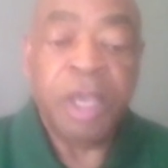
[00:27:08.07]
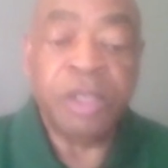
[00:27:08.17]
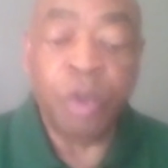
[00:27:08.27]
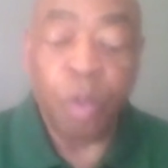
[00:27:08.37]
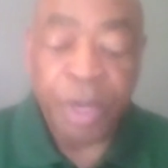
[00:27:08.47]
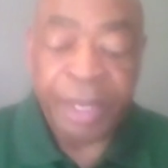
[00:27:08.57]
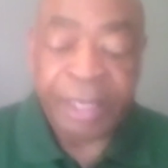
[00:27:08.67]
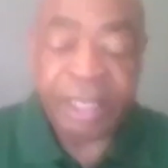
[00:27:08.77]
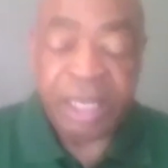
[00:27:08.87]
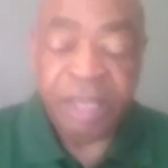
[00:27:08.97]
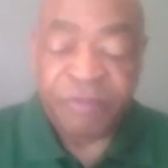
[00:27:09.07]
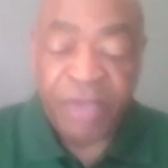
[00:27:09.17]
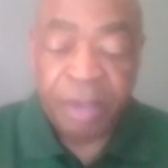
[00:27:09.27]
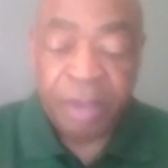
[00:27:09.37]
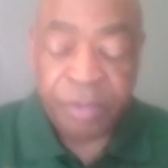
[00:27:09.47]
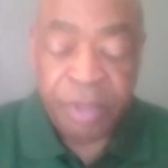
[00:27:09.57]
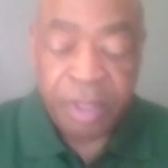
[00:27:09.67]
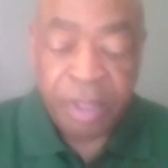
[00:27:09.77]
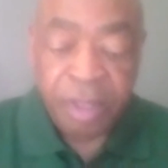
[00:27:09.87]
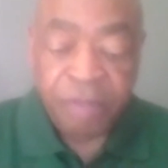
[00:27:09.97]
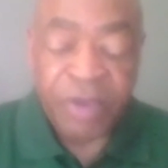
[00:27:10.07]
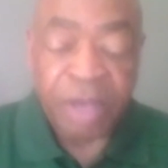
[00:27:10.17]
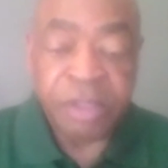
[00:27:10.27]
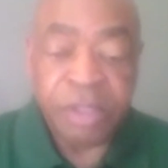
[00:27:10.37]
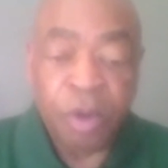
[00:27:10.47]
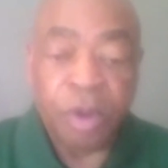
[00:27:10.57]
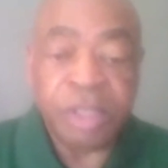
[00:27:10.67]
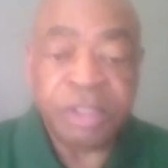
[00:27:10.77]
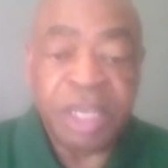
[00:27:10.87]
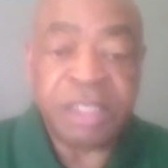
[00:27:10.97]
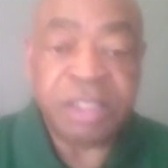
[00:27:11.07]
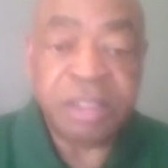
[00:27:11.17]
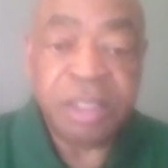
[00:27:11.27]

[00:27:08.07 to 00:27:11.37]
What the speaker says: And so what he did, he founded the organization